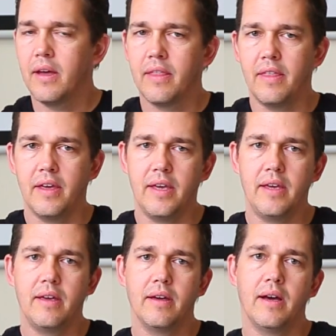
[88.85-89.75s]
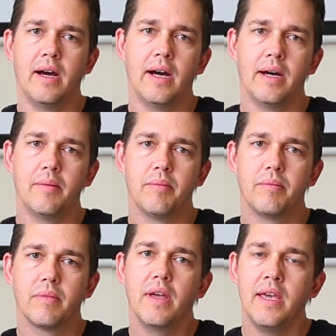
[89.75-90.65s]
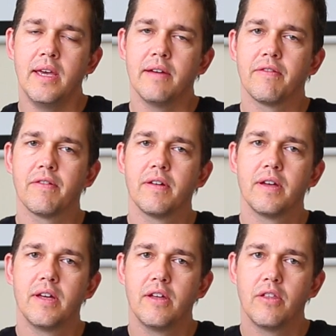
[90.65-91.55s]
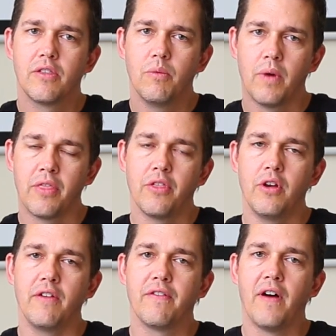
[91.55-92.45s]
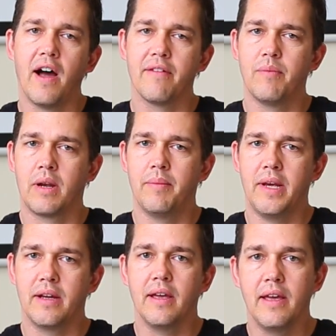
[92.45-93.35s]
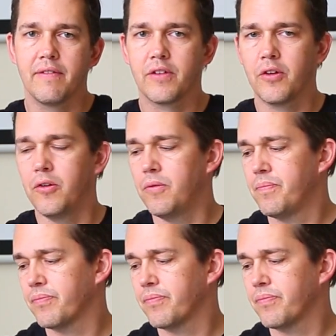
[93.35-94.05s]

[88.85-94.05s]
the EF 135mm f2.